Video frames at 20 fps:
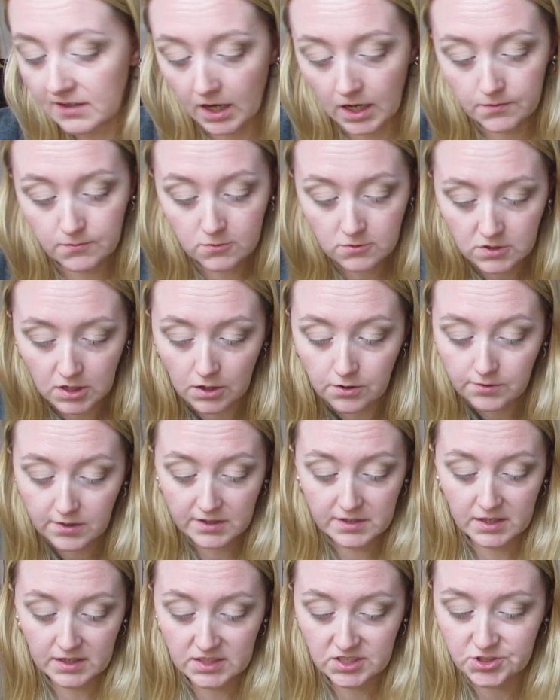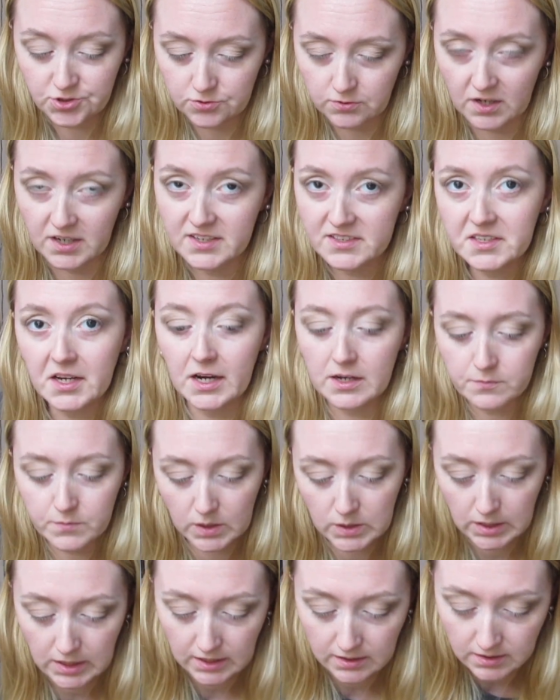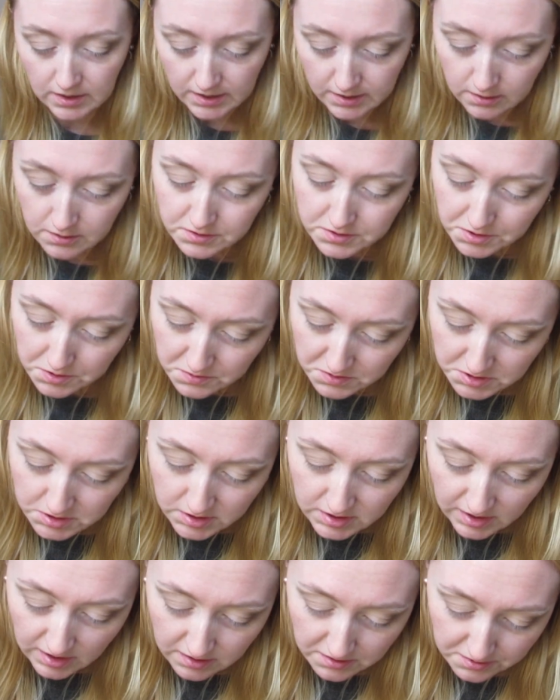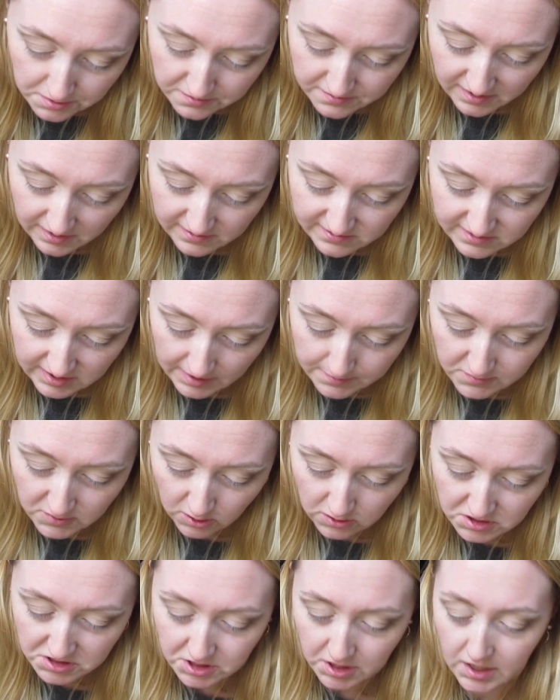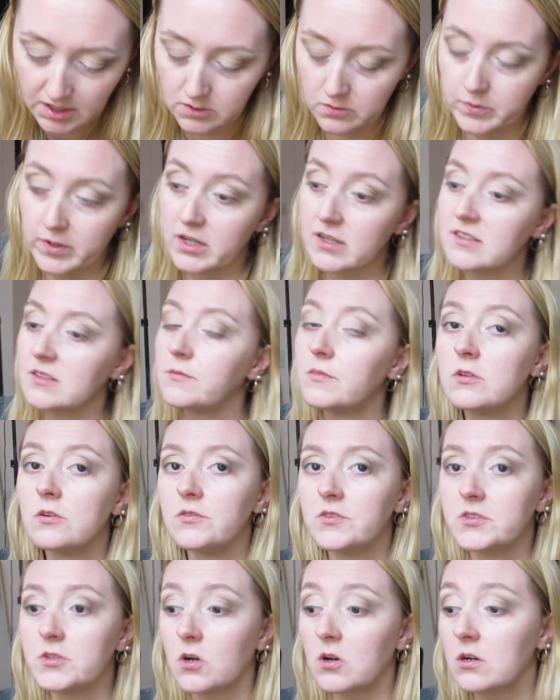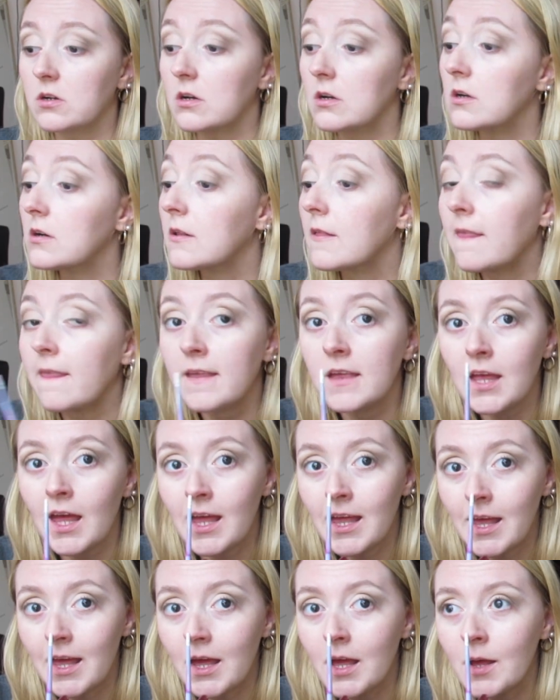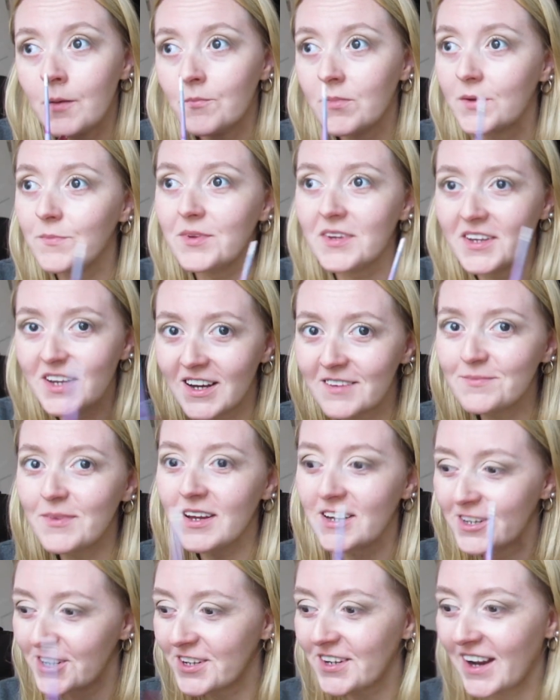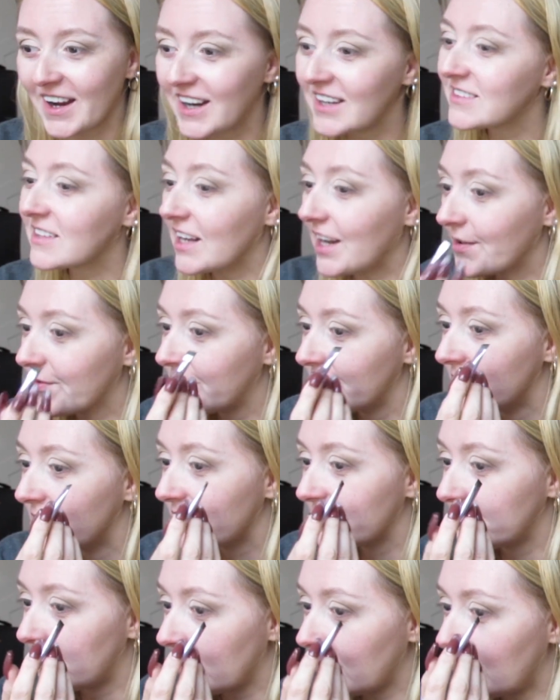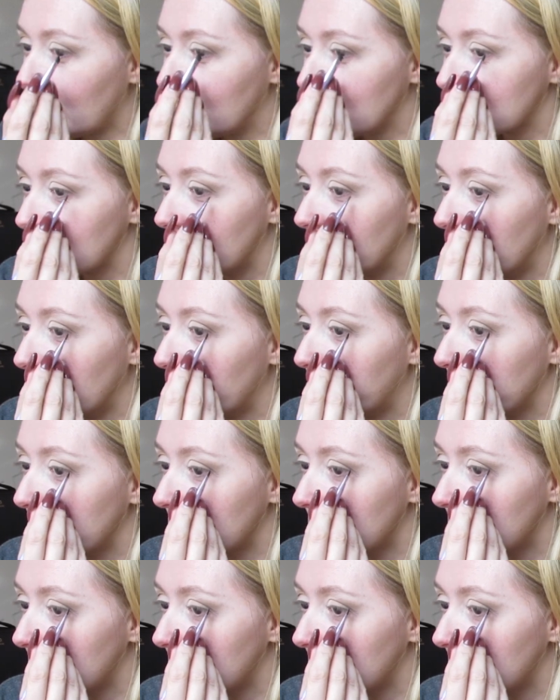I will go and like trace out my eyeliner. Usually I'll use that same dark shade or probably something a little darker. But because my hooded eyes, I have to do this with my eyes open.